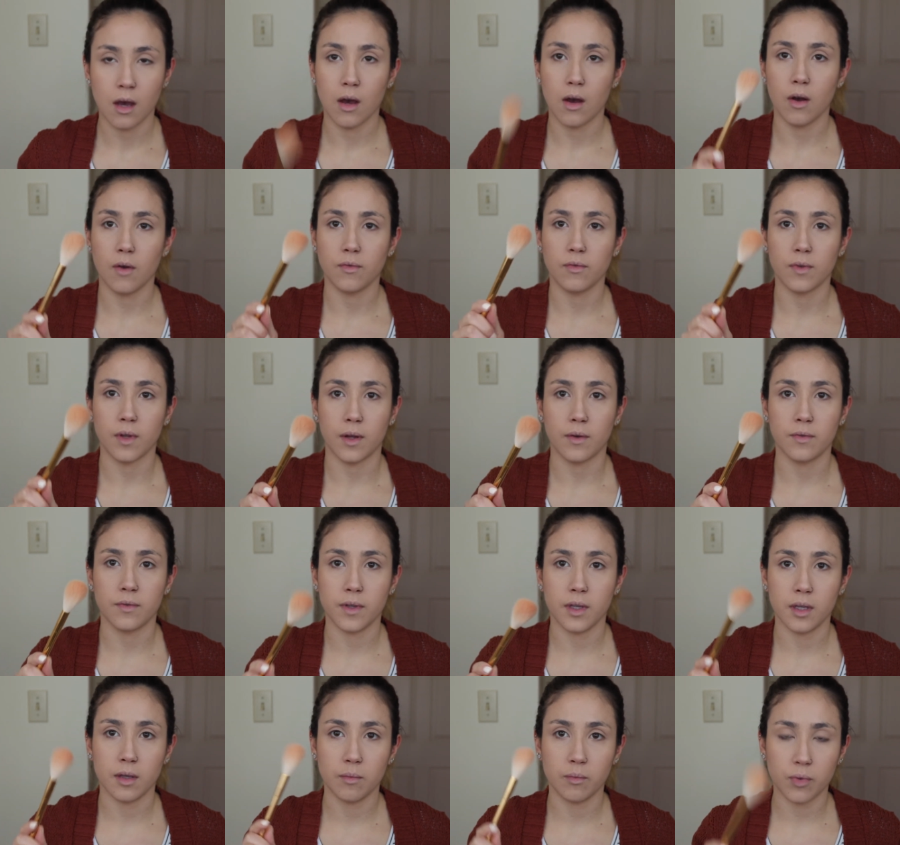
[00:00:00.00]
a
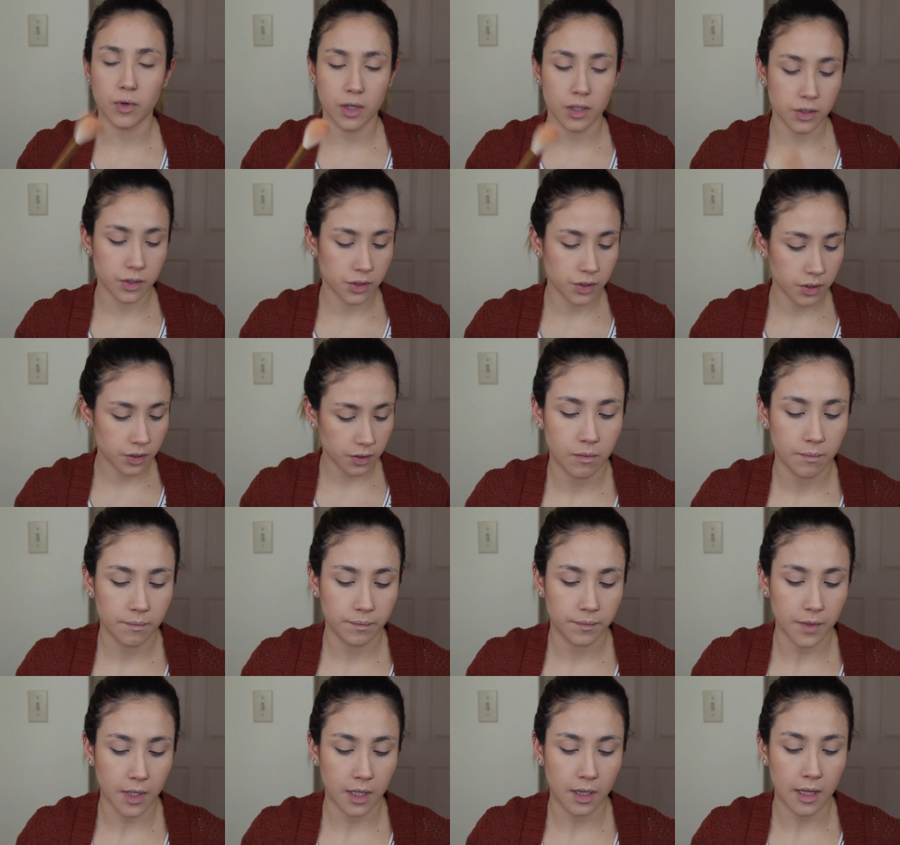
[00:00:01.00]
fluffy brush
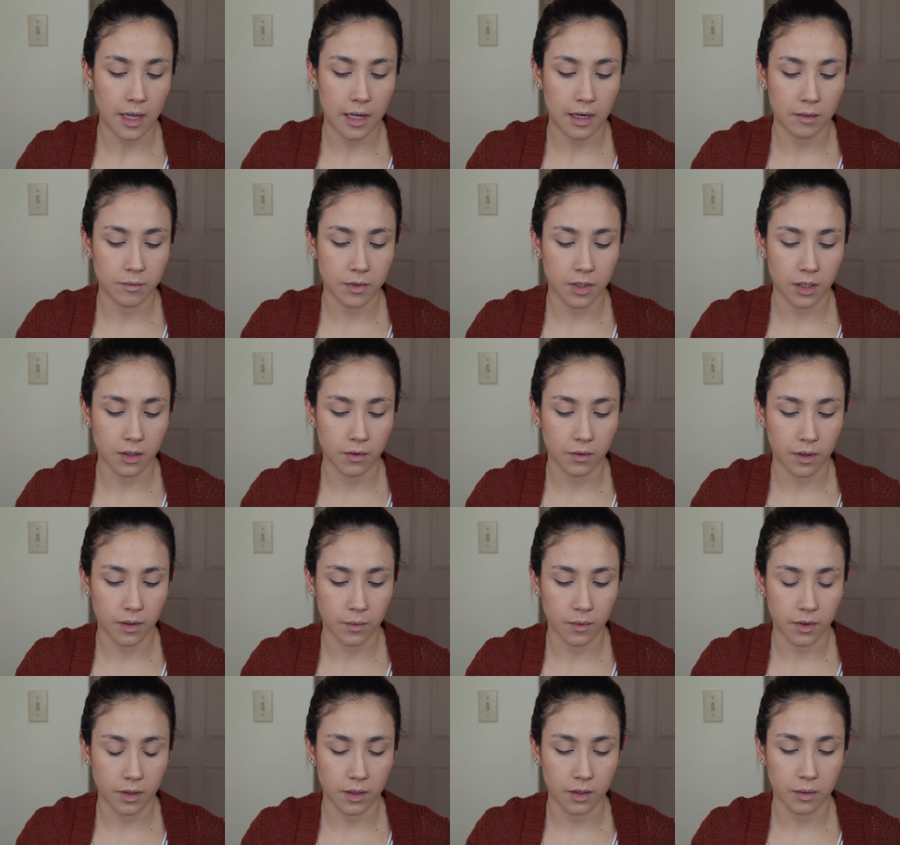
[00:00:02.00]
and then I'm going to go in
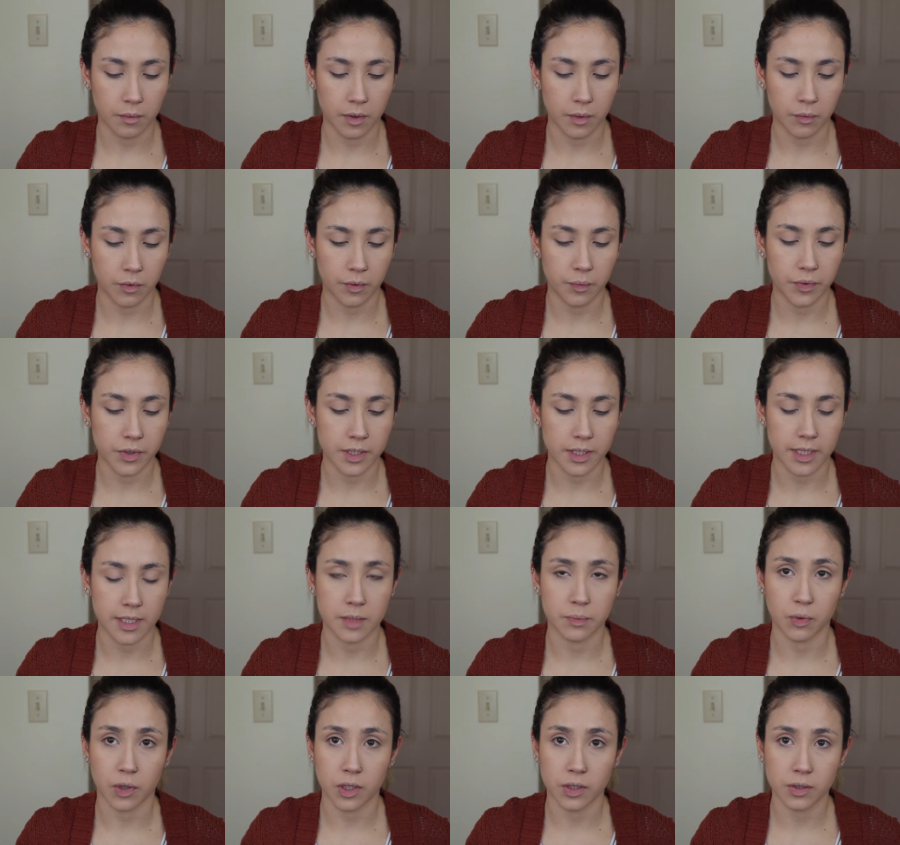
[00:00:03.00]
with a little bit more
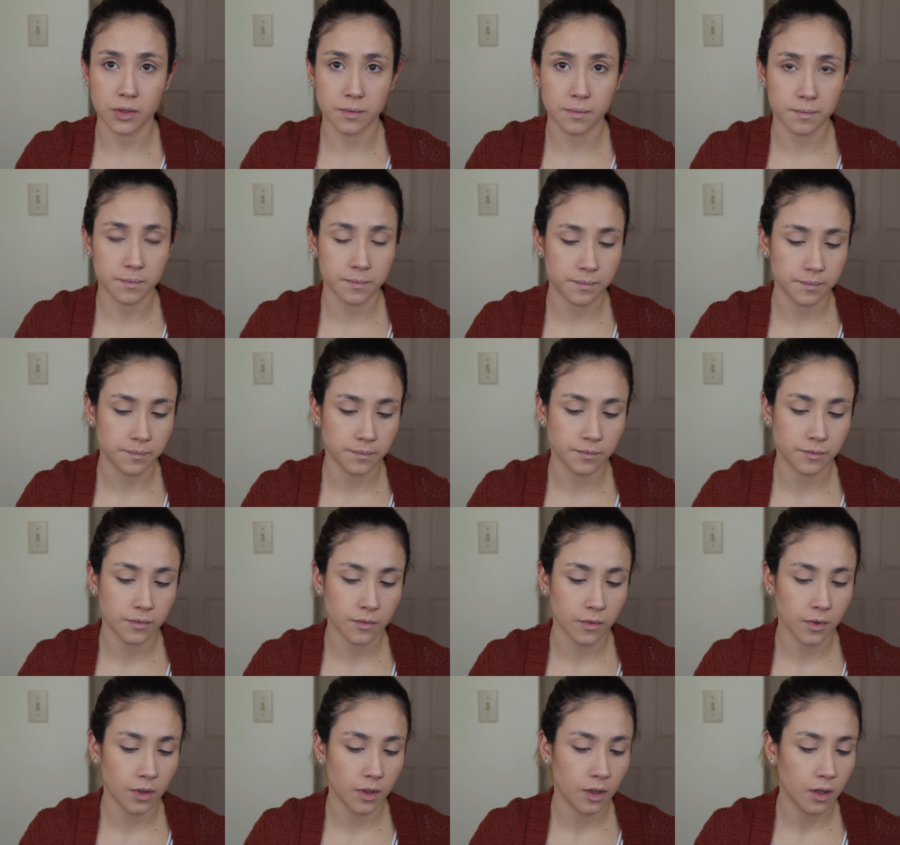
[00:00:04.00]
precise brush.
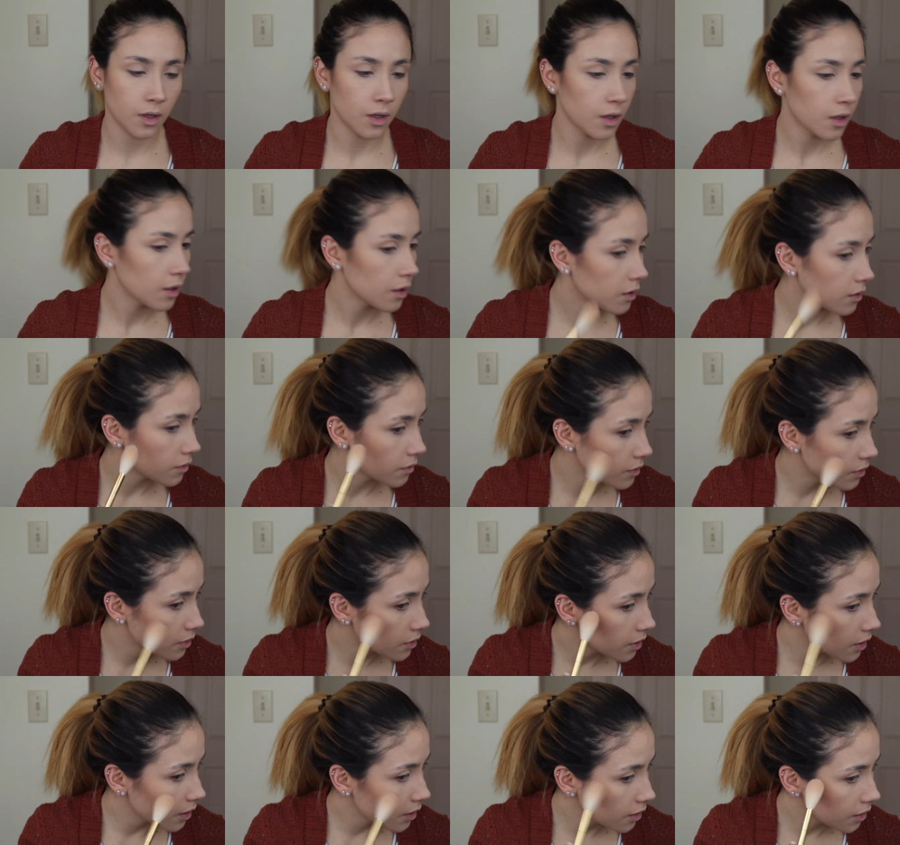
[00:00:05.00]
I'm
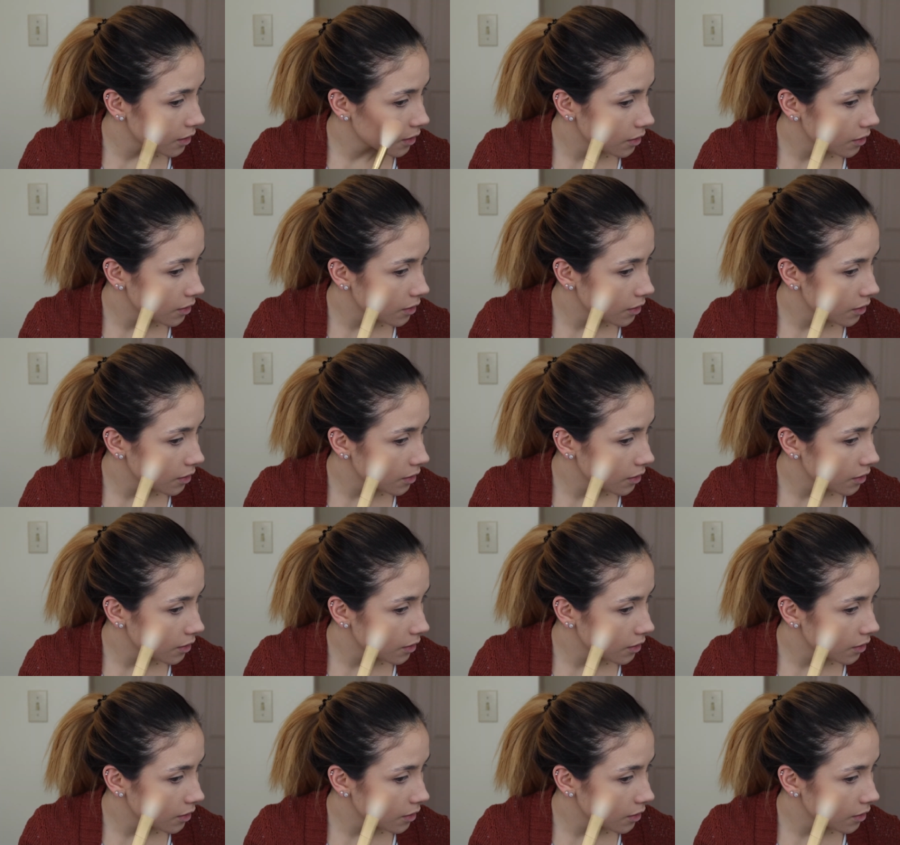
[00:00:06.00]
just taking.